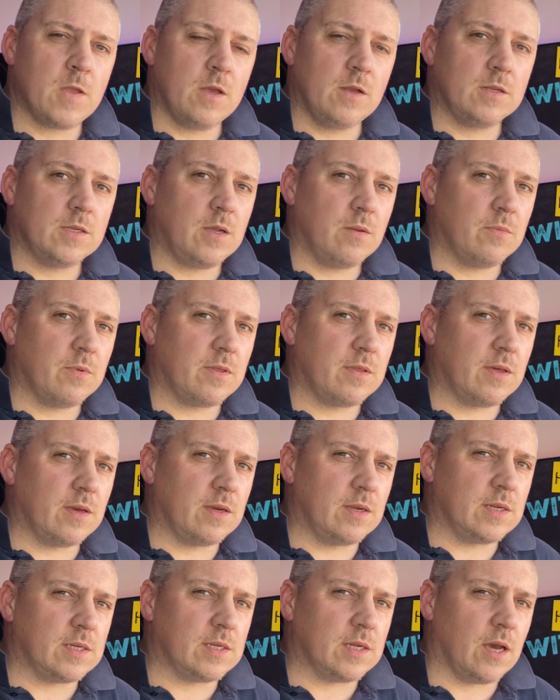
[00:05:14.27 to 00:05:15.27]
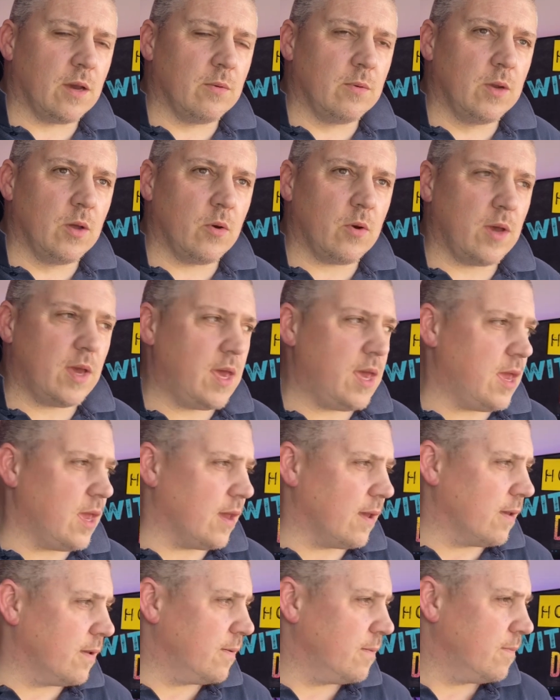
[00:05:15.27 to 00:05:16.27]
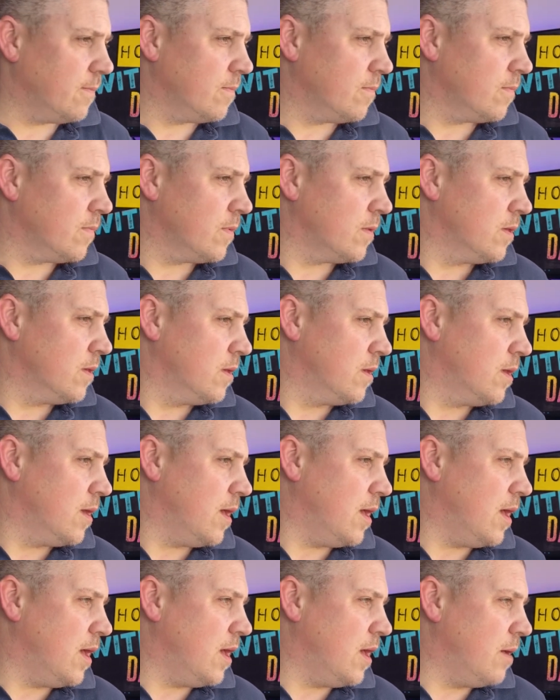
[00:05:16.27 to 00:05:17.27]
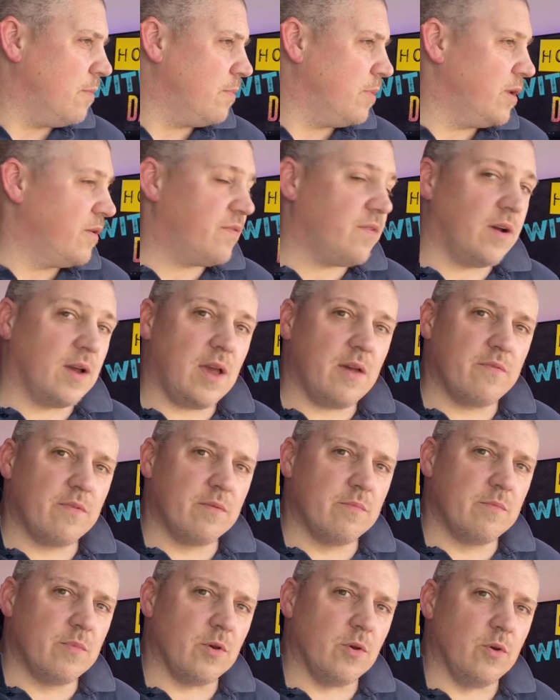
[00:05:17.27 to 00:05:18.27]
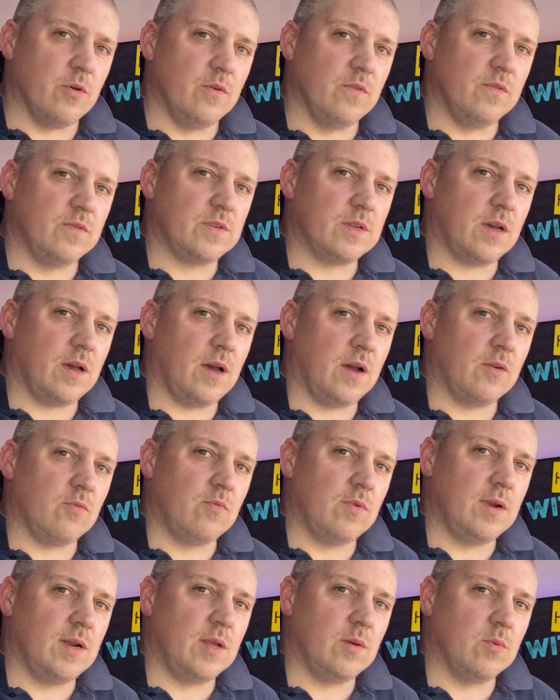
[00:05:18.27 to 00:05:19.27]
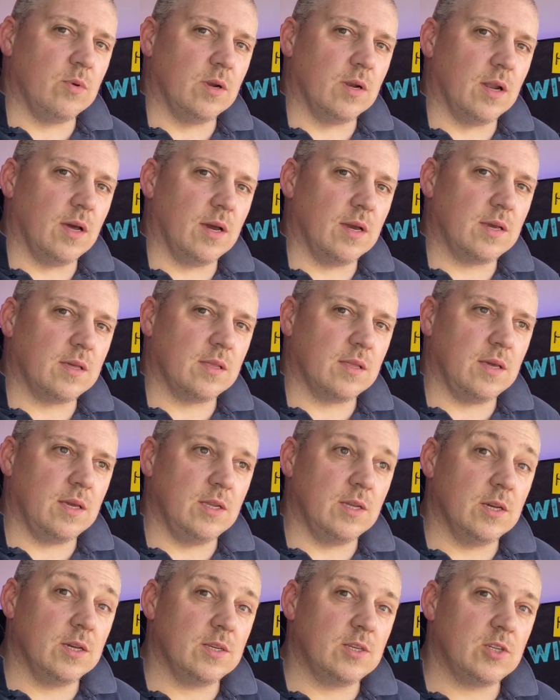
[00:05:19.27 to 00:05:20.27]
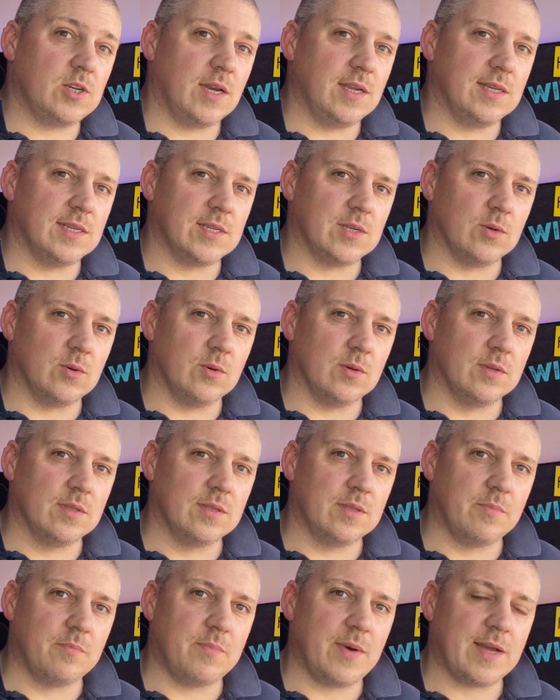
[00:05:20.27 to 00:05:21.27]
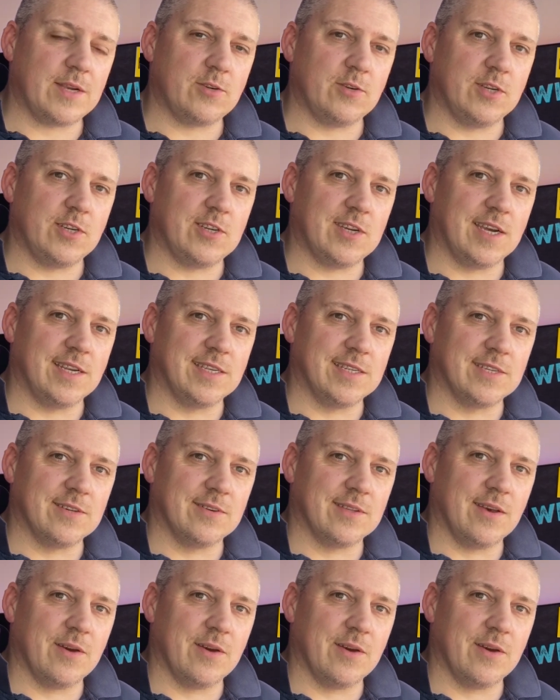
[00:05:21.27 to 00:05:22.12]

Don't think so. Not here. But if I ever moved, I really would like the chainsaw, the battery chainsaw.